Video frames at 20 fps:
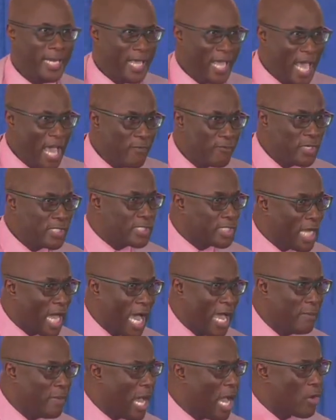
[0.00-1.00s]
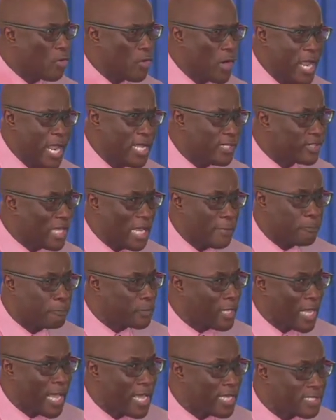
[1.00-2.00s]
And every time I read that
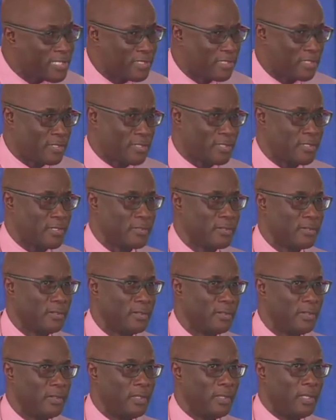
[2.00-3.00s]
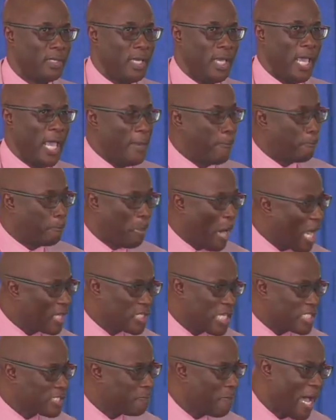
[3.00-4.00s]
text, it
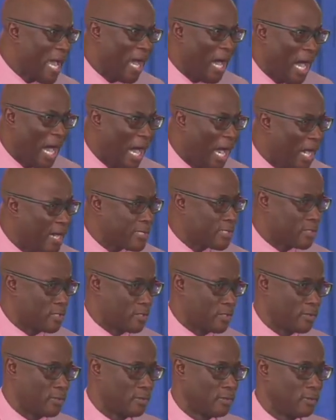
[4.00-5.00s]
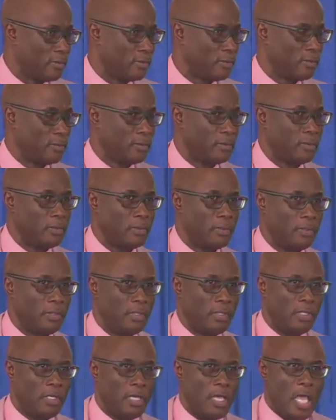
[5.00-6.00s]
bothers my heart.
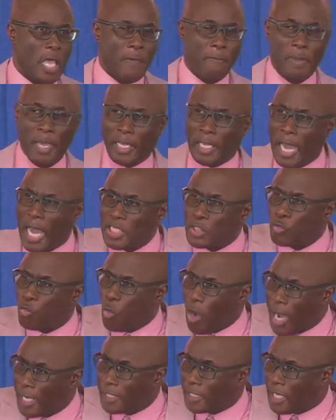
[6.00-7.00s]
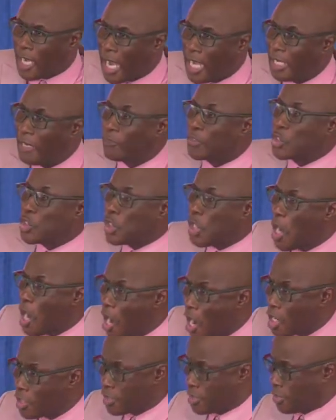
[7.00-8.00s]
Because what kind of
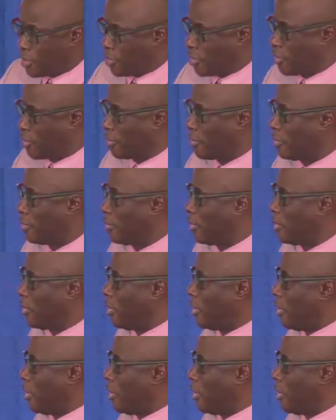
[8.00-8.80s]
church